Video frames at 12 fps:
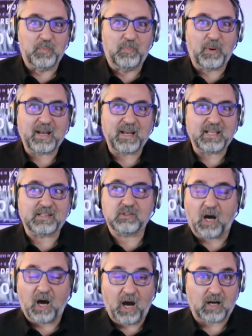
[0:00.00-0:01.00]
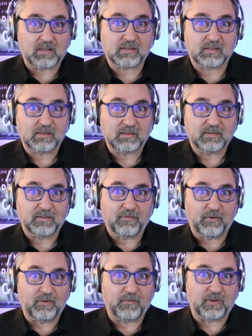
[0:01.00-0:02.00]
but it talks
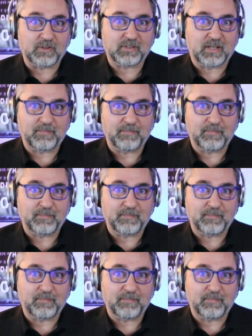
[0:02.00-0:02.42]
for the first time.